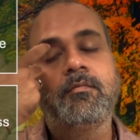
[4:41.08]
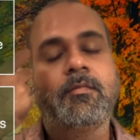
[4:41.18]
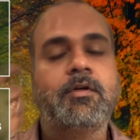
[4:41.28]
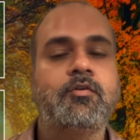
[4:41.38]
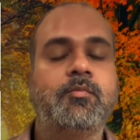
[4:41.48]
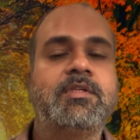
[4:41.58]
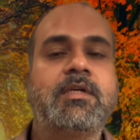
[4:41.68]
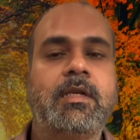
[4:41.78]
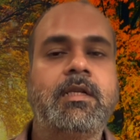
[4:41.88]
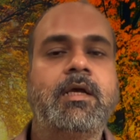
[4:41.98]
to
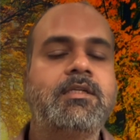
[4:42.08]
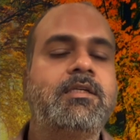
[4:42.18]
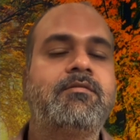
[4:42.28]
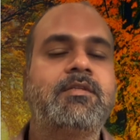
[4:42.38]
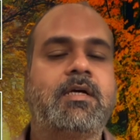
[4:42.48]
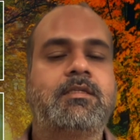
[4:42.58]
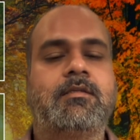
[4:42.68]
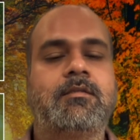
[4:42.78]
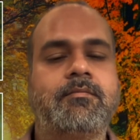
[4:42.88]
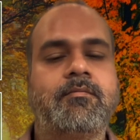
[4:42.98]
basically achieve
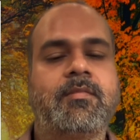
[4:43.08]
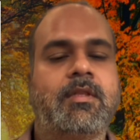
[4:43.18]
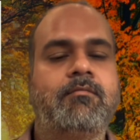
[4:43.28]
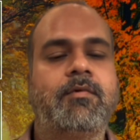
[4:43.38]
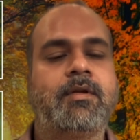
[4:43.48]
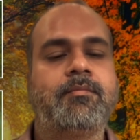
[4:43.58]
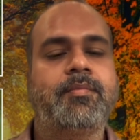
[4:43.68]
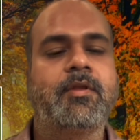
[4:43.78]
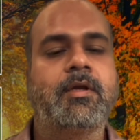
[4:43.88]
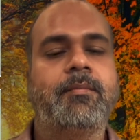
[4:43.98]
success somewhere.
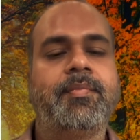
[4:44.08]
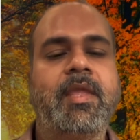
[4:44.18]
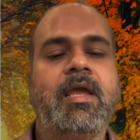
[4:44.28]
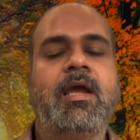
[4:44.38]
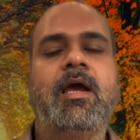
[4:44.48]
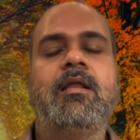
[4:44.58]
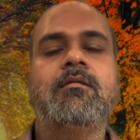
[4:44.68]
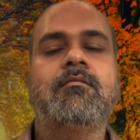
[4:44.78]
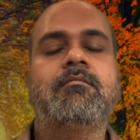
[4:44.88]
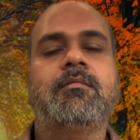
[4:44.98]
Okay, and
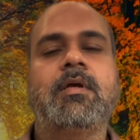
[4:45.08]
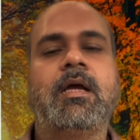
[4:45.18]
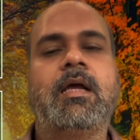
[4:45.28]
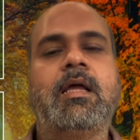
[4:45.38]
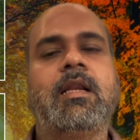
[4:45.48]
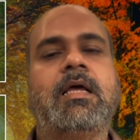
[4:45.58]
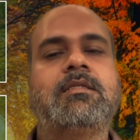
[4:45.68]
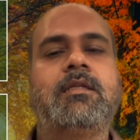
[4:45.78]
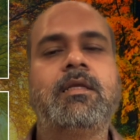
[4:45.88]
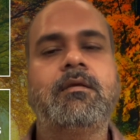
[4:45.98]

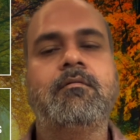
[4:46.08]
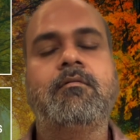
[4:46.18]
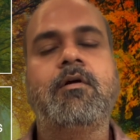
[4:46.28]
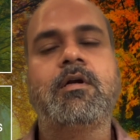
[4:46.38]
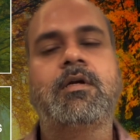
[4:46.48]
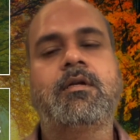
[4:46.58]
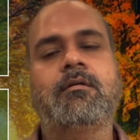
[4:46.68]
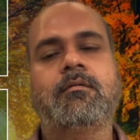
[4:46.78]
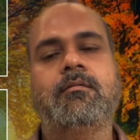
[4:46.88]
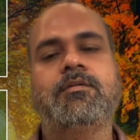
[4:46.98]
lastly, what
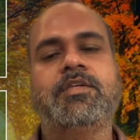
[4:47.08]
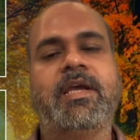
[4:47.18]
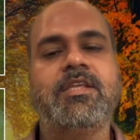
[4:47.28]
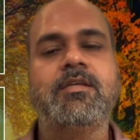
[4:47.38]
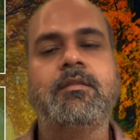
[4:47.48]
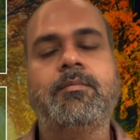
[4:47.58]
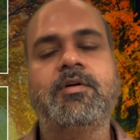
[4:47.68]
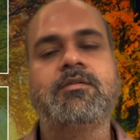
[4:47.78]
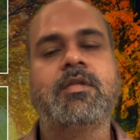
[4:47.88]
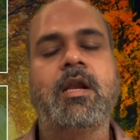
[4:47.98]
change in the
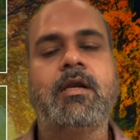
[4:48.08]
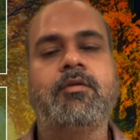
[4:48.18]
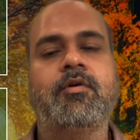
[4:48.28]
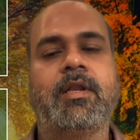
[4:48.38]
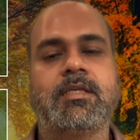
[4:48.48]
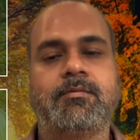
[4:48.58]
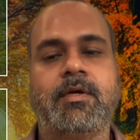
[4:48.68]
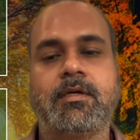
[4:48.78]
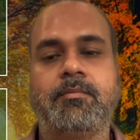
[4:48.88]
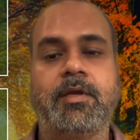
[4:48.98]
personality you can
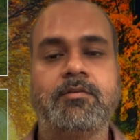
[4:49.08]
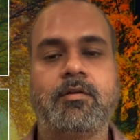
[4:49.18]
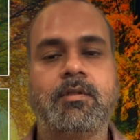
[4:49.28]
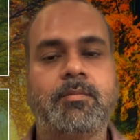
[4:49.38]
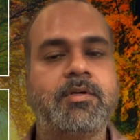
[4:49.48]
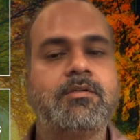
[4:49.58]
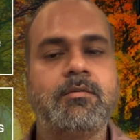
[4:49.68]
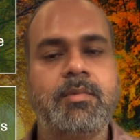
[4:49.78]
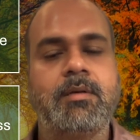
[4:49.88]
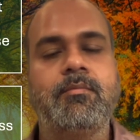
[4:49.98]
expect based on the person
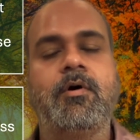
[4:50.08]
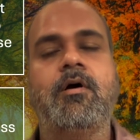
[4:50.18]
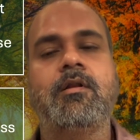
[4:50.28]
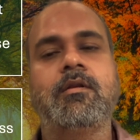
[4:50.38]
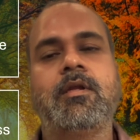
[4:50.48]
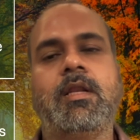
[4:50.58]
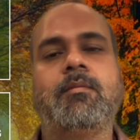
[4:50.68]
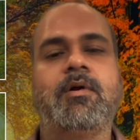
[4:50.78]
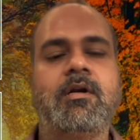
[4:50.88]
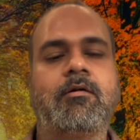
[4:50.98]
being born in a
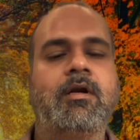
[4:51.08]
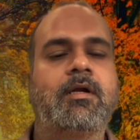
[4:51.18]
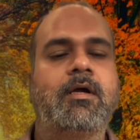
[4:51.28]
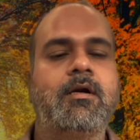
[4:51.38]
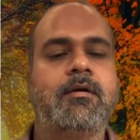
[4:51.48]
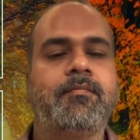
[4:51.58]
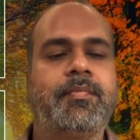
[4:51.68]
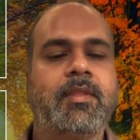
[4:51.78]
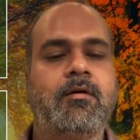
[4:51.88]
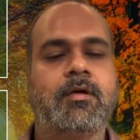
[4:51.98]
particular karna.
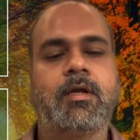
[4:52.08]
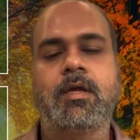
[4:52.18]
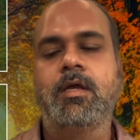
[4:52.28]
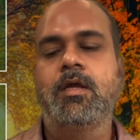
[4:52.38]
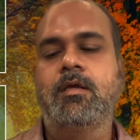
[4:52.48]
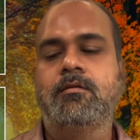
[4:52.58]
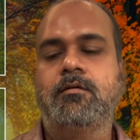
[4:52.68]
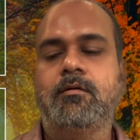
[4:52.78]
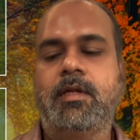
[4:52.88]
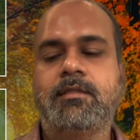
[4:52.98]
Okay,
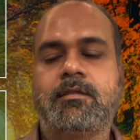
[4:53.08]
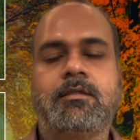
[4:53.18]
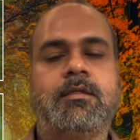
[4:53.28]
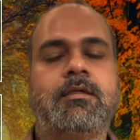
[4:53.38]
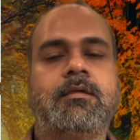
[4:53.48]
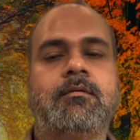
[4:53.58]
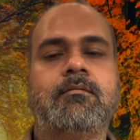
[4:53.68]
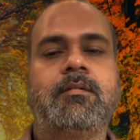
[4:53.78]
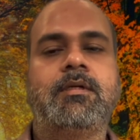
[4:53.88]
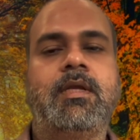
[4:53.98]
so let's
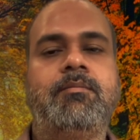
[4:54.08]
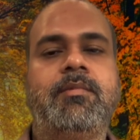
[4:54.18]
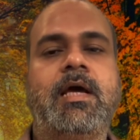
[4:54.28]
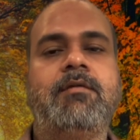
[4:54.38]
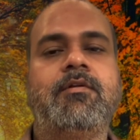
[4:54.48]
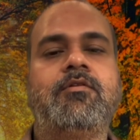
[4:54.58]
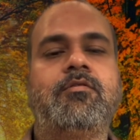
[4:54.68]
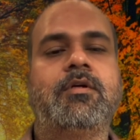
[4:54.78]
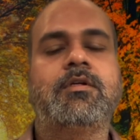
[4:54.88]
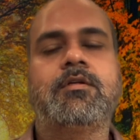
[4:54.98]
deep dive into
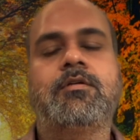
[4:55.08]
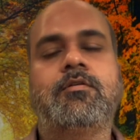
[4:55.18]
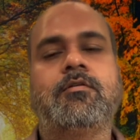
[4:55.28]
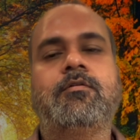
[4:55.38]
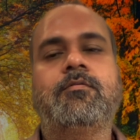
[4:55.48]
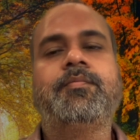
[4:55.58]
it. So